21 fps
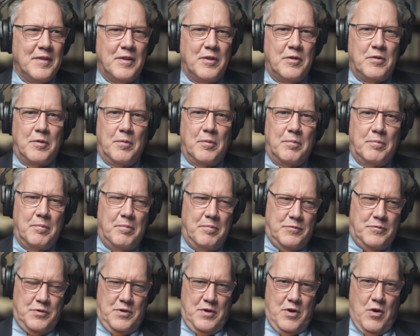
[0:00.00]
to
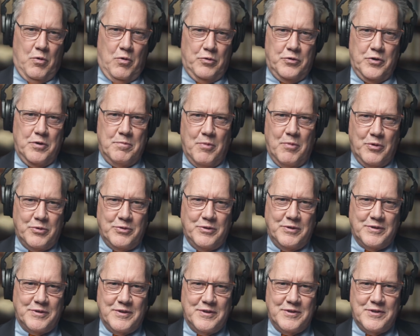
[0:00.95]
hold your
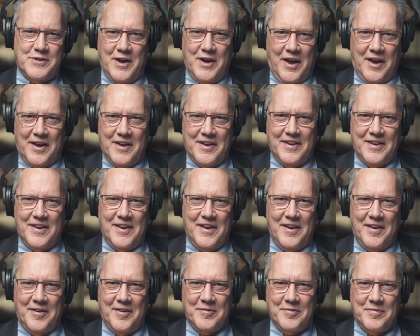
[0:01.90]
emotions in check,
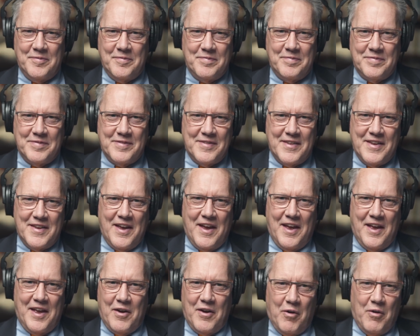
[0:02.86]

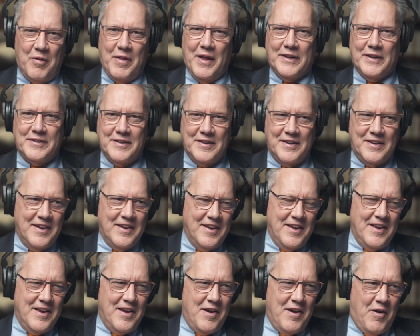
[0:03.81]
and all
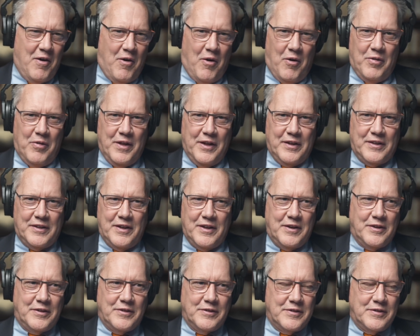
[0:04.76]
that
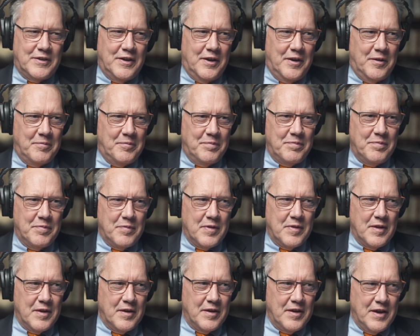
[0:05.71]
is
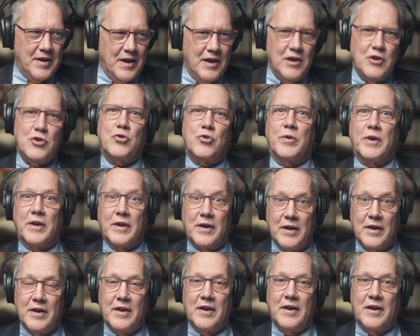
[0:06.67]
hindering
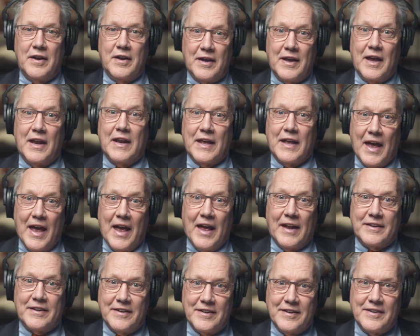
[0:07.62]
getting at